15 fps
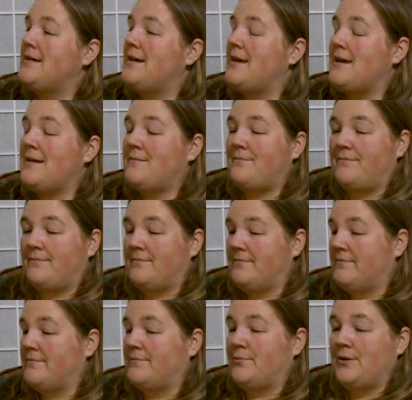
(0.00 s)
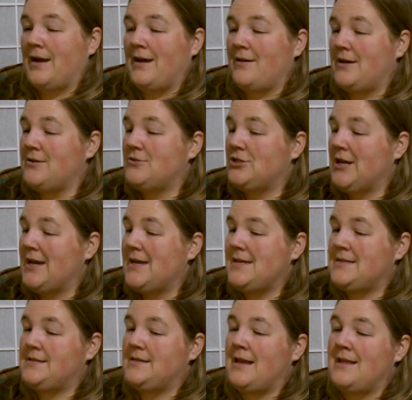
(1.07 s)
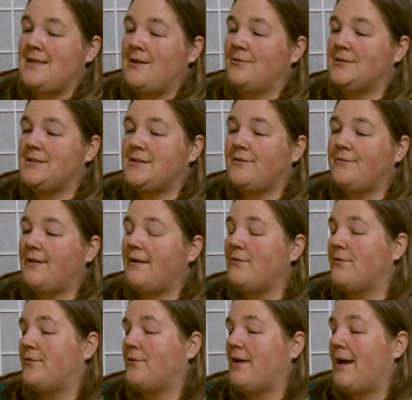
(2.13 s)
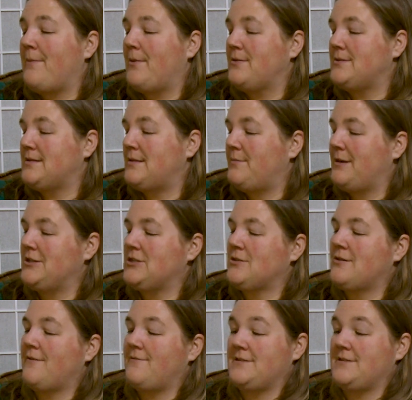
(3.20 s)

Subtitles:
It put out huge heads, and they were still flavorful. I posted a picture of